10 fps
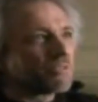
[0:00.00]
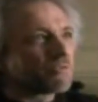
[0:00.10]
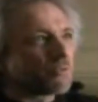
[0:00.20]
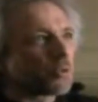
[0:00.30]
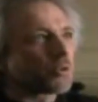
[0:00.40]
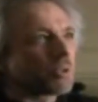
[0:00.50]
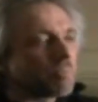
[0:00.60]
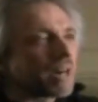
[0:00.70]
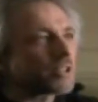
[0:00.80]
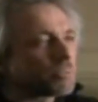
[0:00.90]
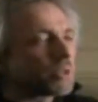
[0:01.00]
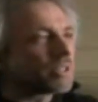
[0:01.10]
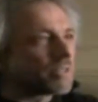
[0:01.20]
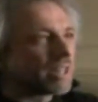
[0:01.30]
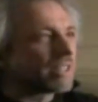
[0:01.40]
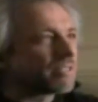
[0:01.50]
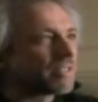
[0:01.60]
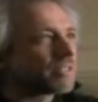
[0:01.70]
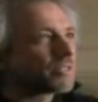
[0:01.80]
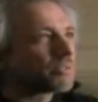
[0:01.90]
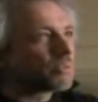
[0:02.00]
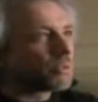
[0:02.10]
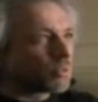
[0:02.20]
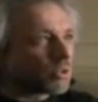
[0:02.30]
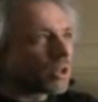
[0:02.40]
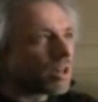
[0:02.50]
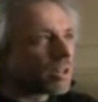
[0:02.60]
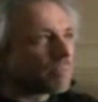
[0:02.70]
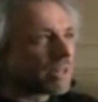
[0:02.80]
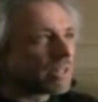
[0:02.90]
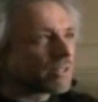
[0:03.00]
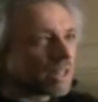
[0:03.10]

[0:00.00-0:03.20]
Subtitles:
for the possibility of the kind of things that we're talking about now,